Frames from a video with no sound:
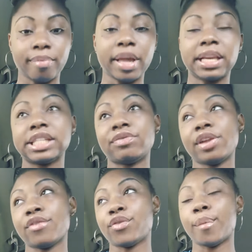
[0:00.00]
I'm making this
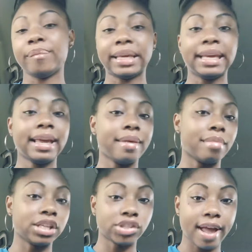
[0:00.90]
video for me and
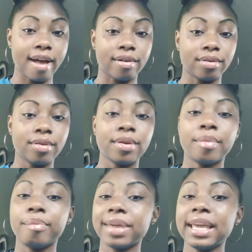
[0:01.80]
my child.
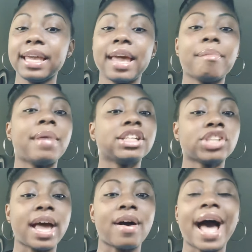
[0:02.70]
Me and my
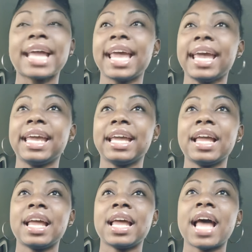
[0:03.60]
child.
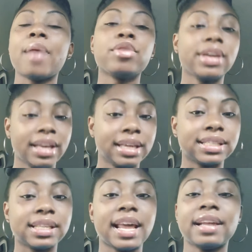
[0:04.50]
I'm gonna get
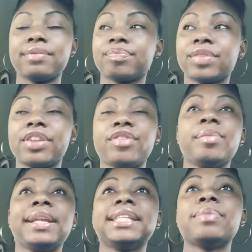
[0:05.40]
into that in a few
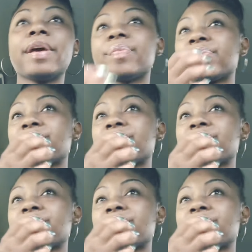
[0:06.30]
minutes, but